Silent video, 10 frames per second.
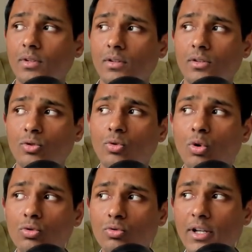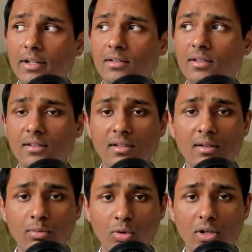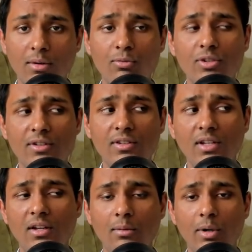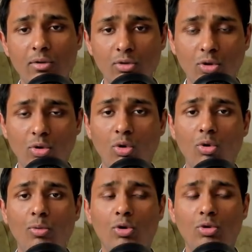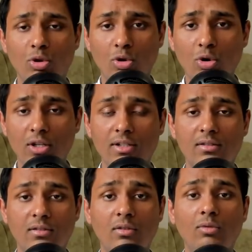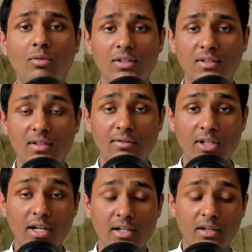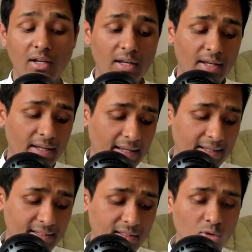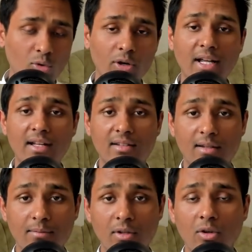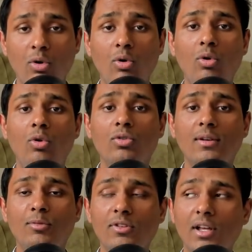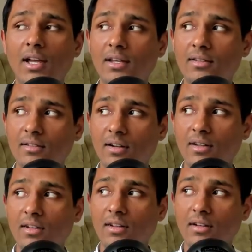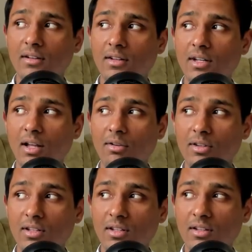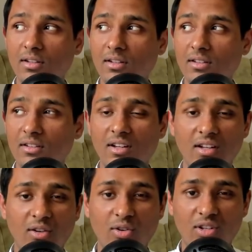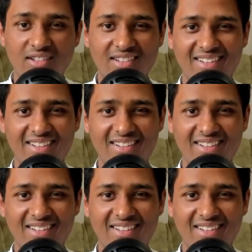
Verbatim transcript: you go to that satsang program which is nearby to your home or to your college once in the weekend, and then you go and ask him, oh, suppose I study in Lilawati Engineering College,